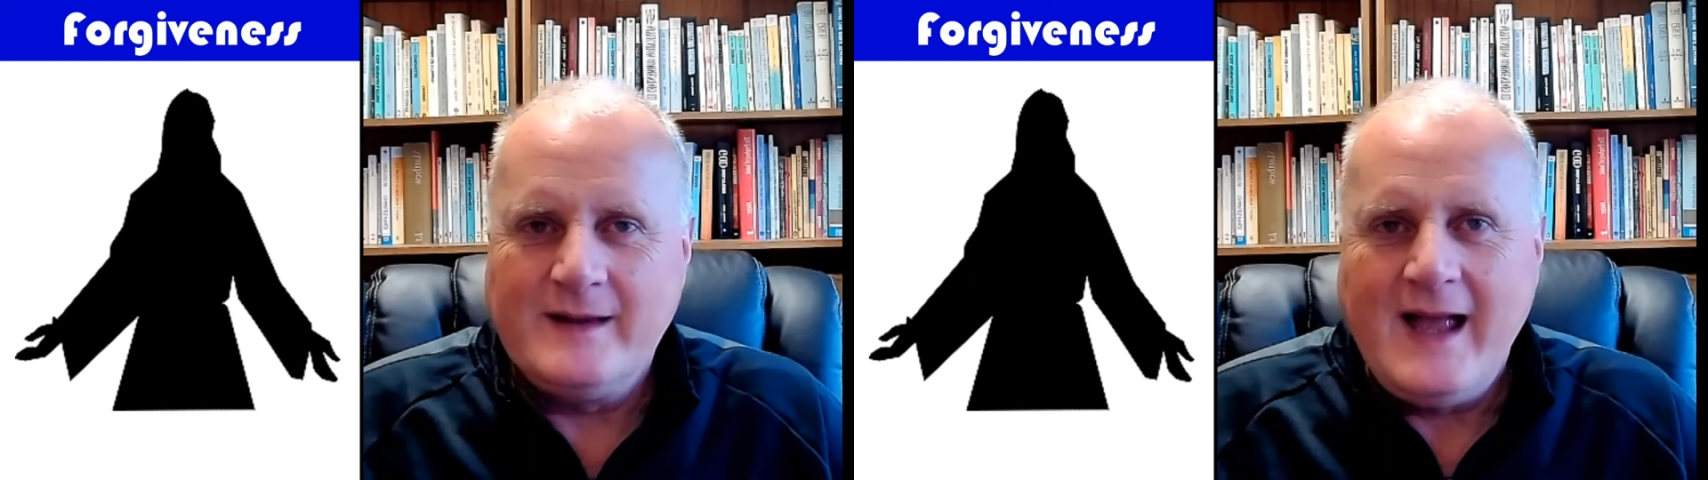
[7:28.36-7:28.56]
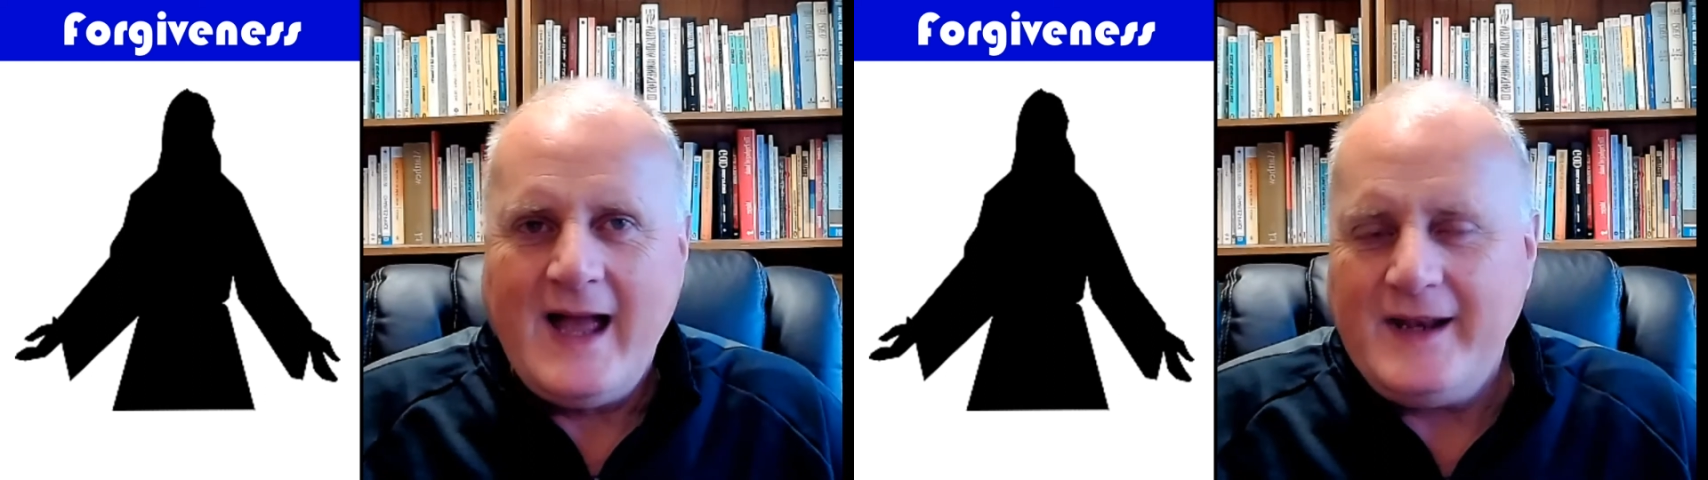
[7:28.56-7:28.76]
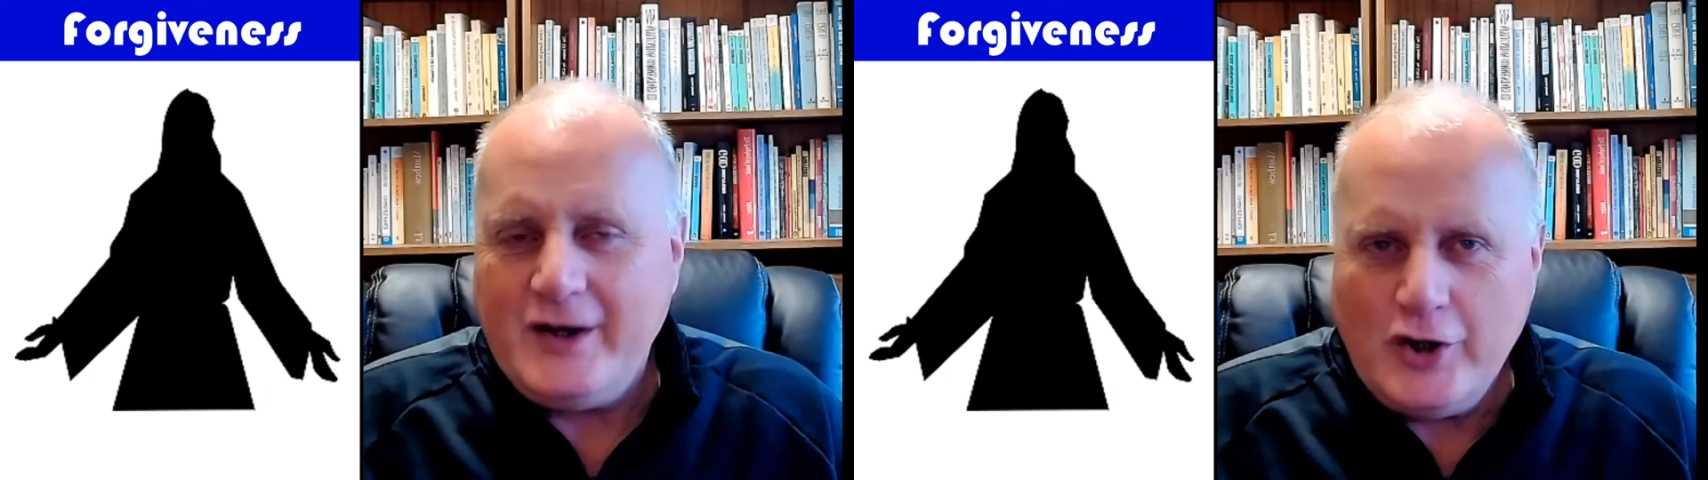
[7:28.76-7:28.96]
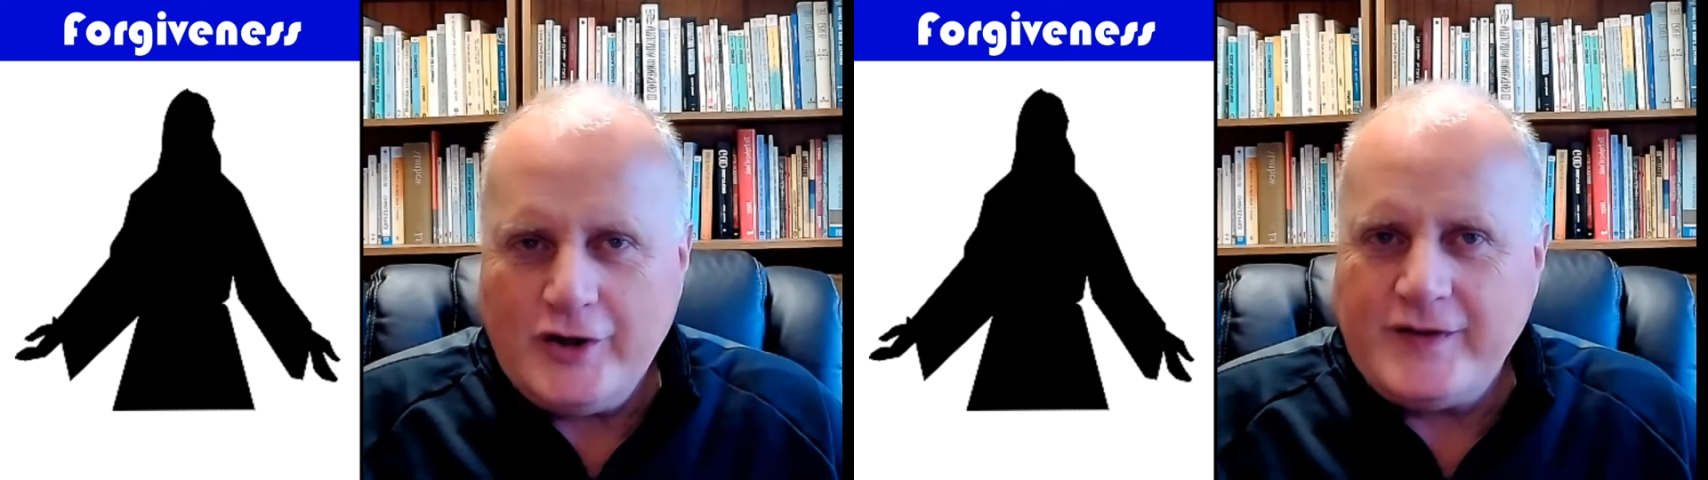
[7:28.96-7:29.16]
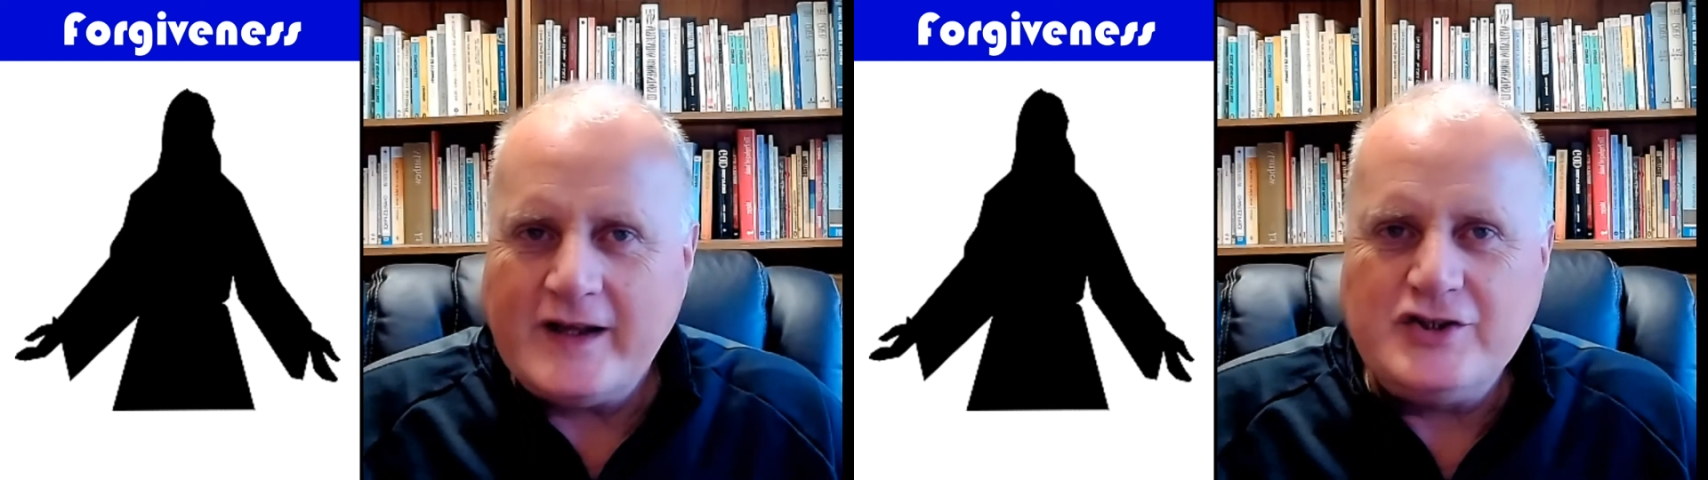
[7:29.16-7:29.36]
and had heard
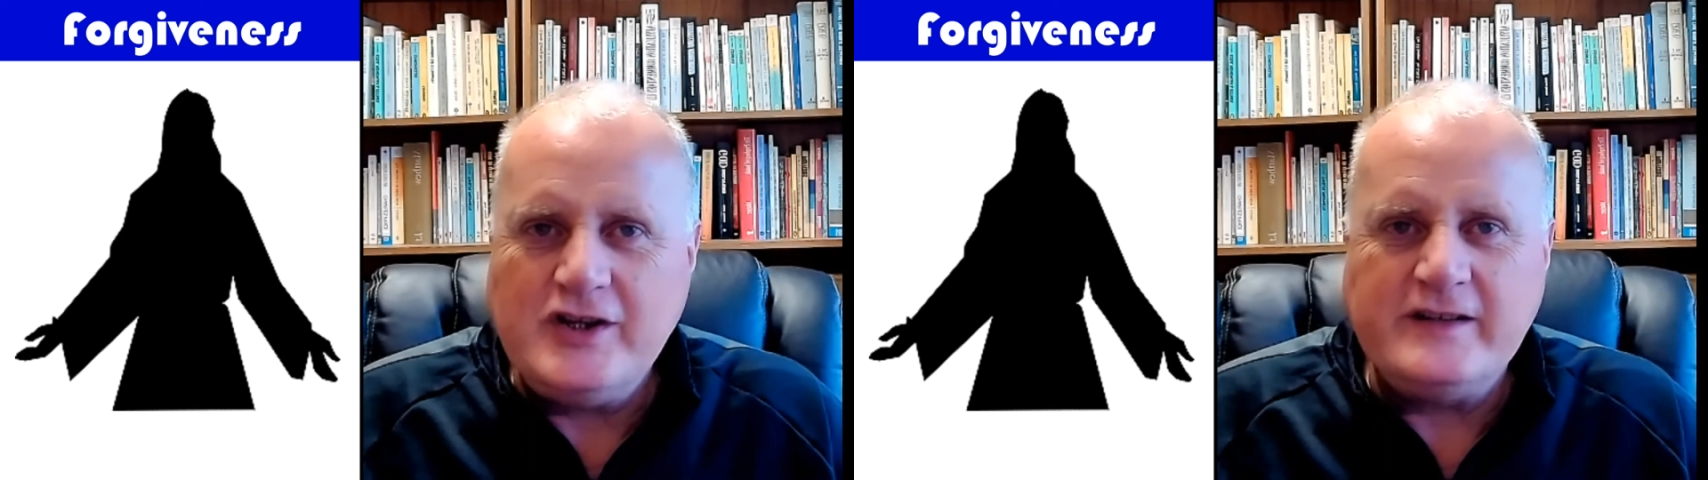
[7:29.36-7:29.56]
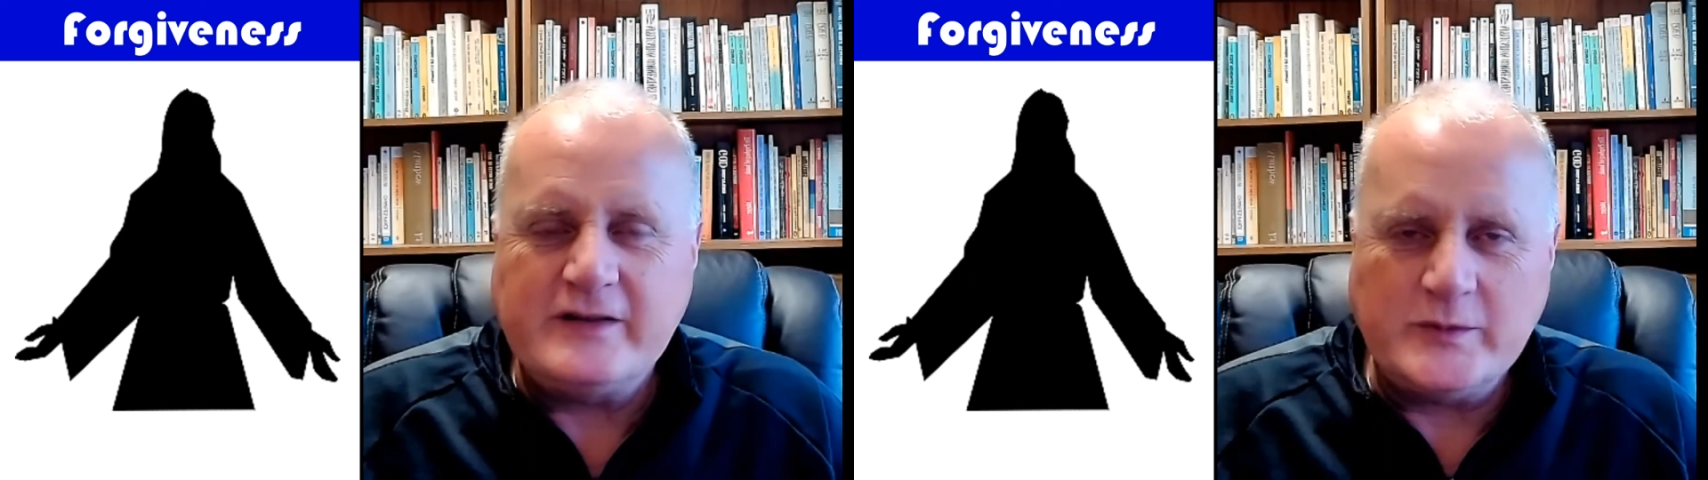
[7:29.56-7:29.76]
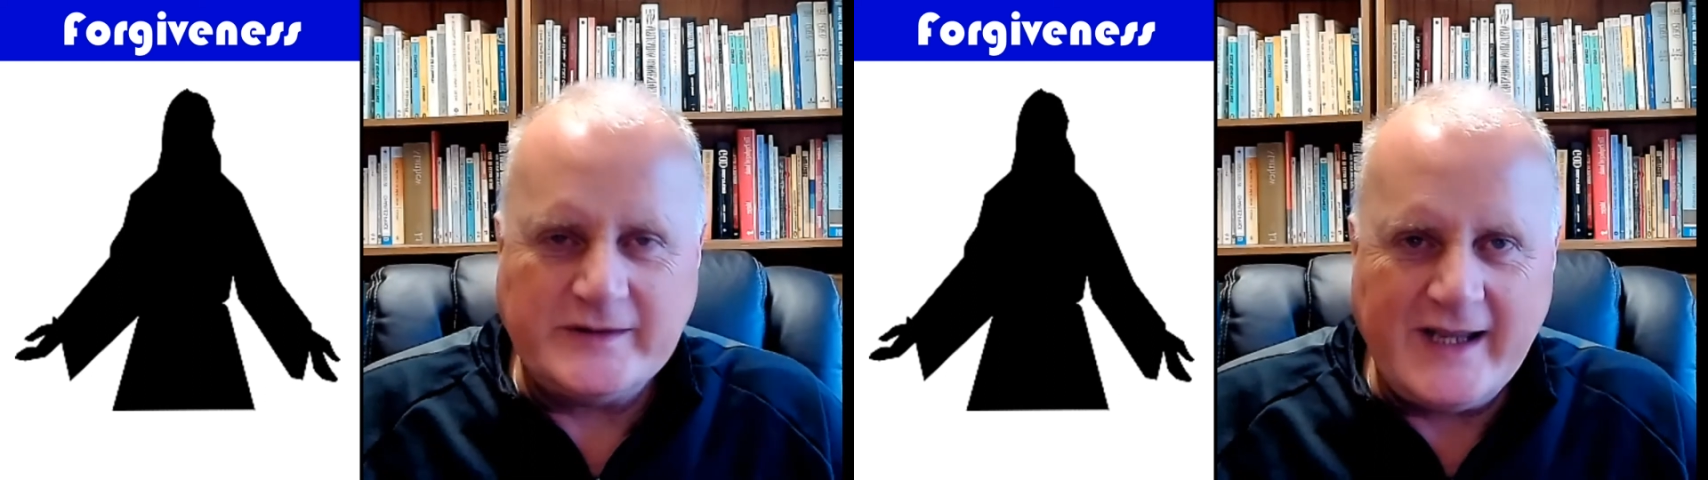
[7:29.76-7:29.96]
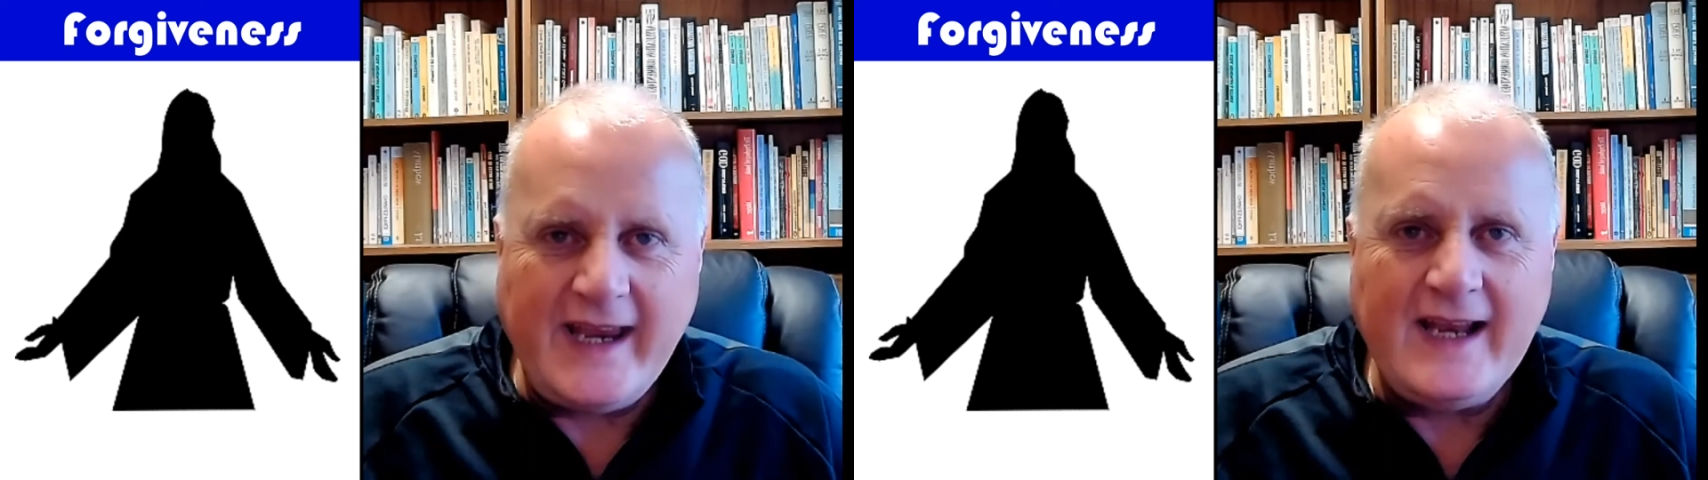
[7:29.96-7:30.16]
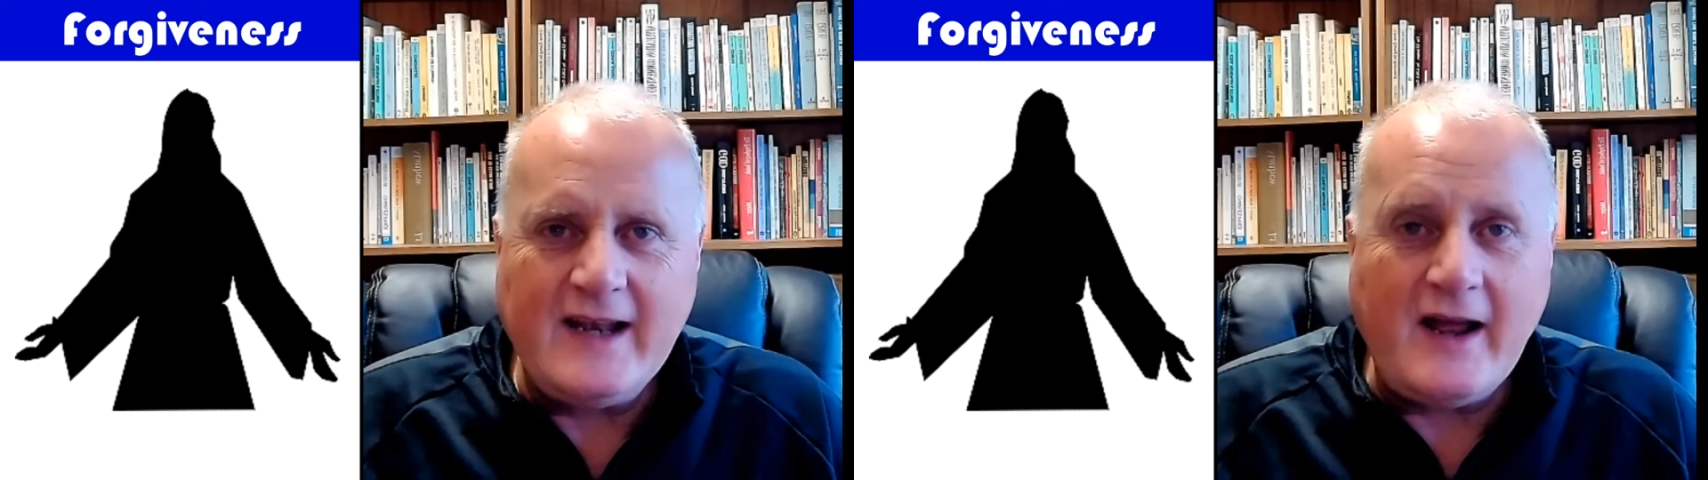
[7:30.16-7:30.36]
that Jesus was a healer